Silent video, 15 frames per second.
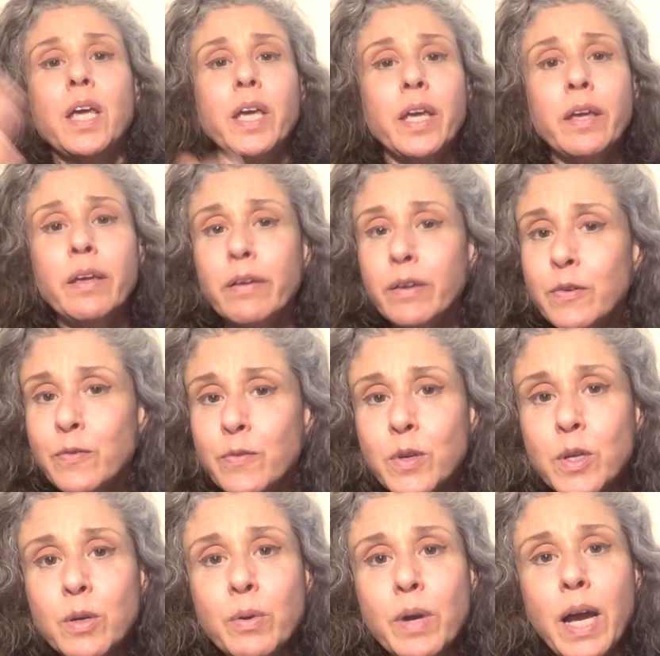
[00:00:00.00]
If
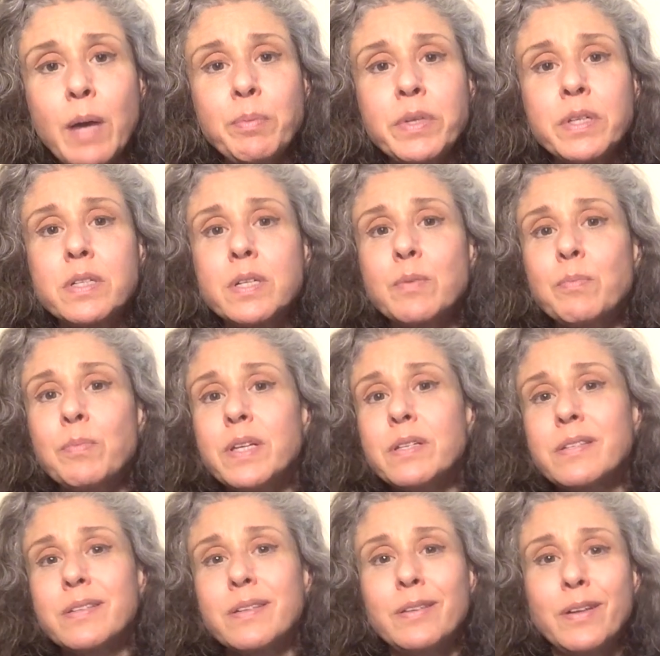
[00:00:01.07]
you happen to be
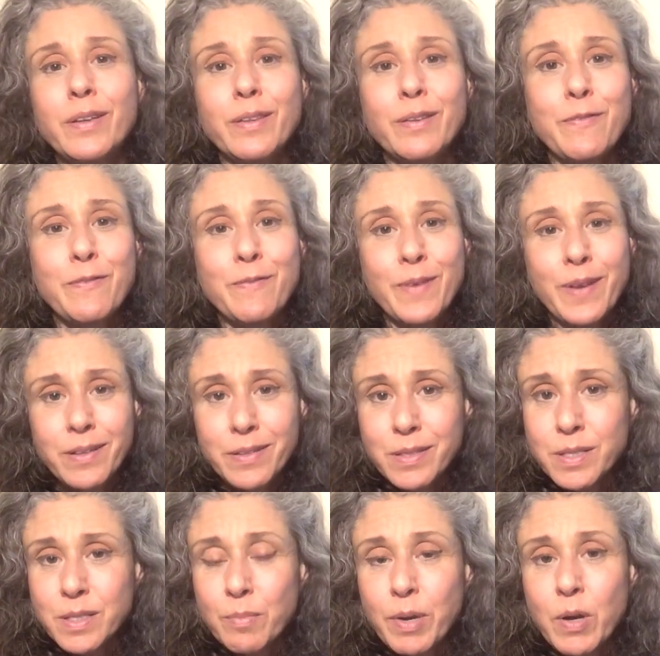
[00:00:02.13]
still on the
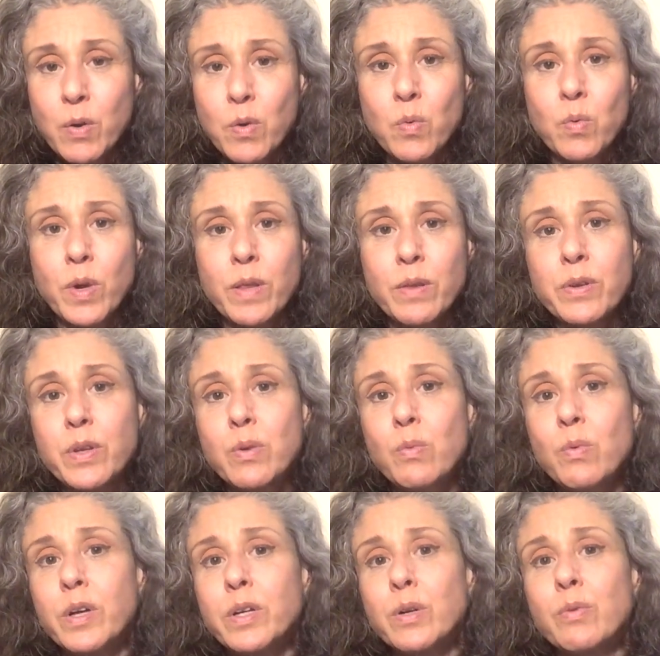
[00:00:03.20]
fence about whether you
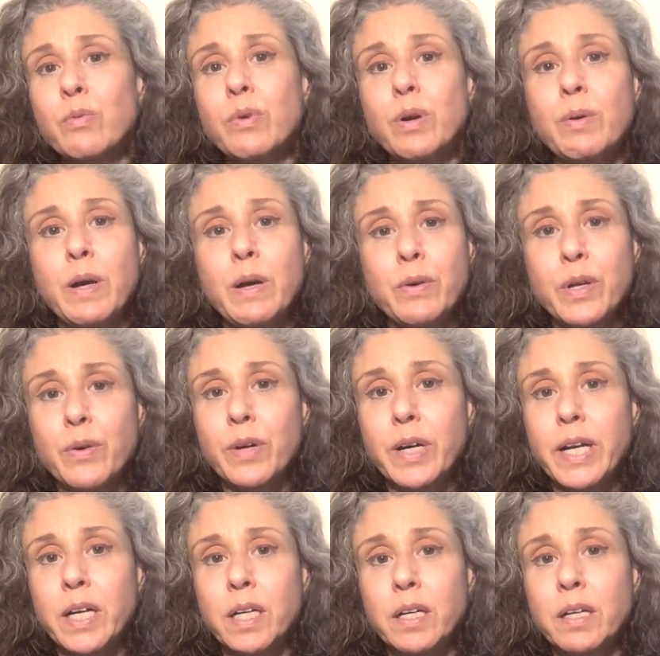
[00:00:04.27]
want to grow out your
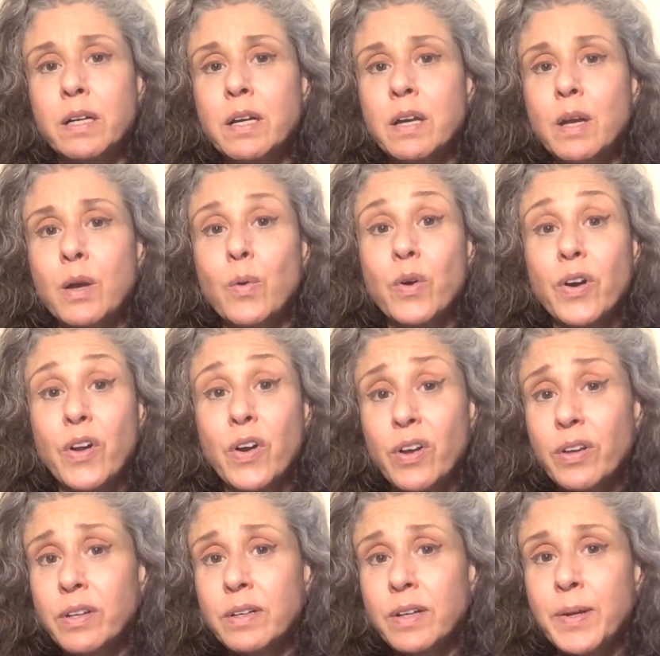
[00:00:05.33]
hair or
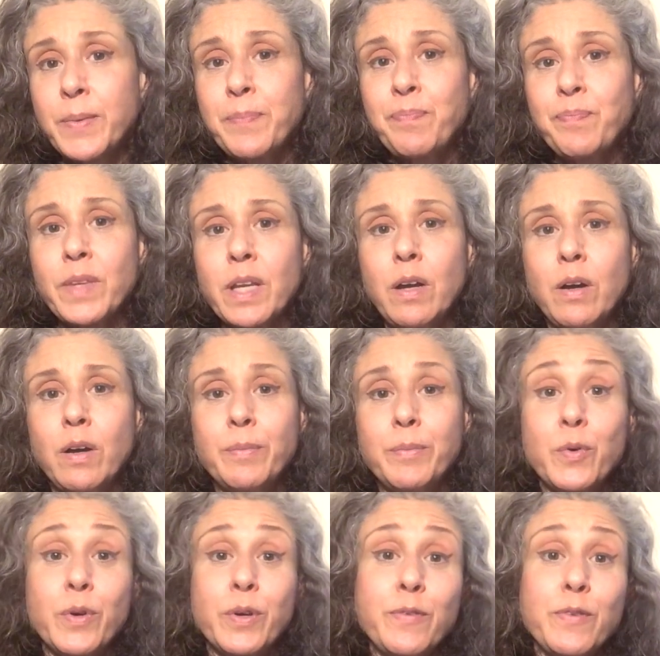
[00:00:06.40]
not,
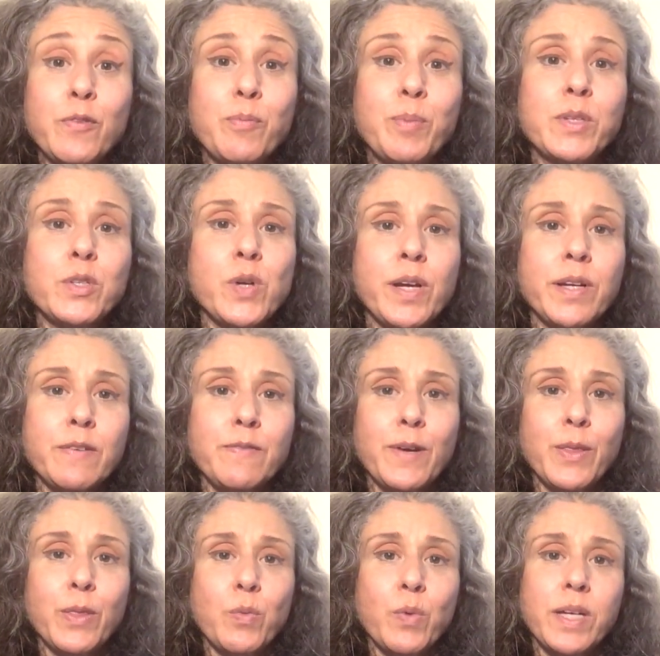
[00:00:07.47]
or if you've been trying to
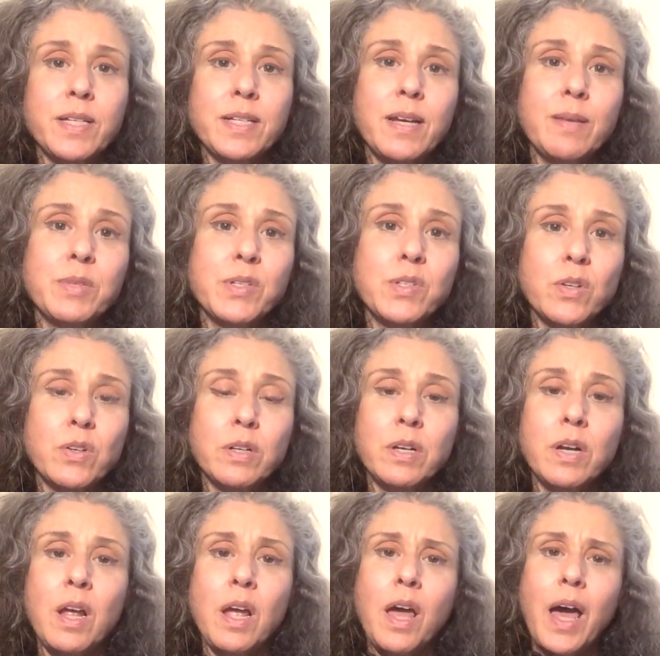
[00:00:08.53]
find the right time to
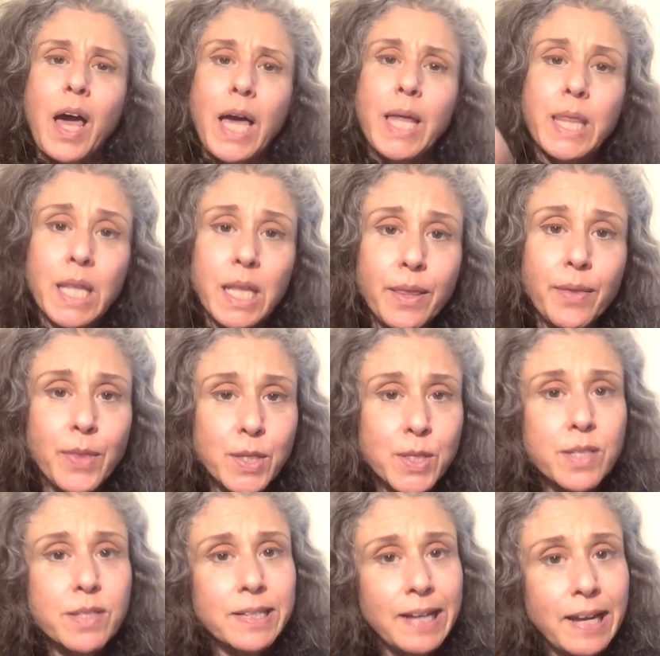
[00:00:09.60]
start, I think that
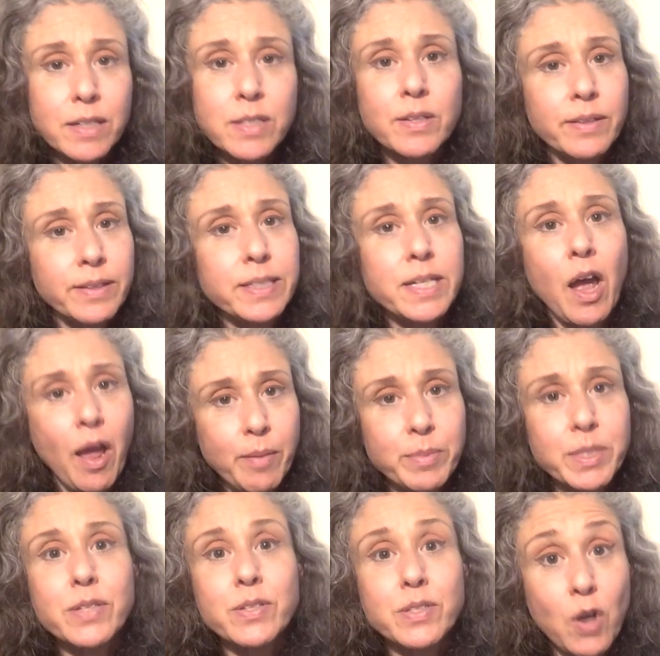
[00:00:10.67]
this is an excellent time
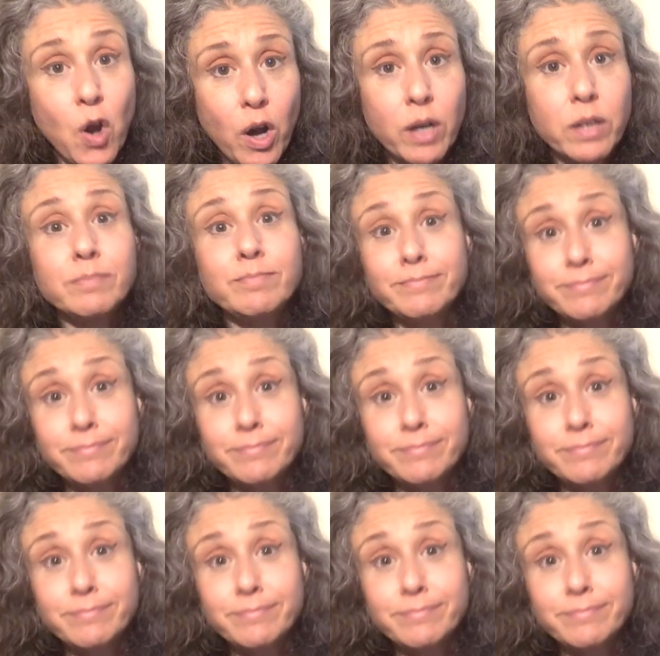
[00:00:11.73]
to start.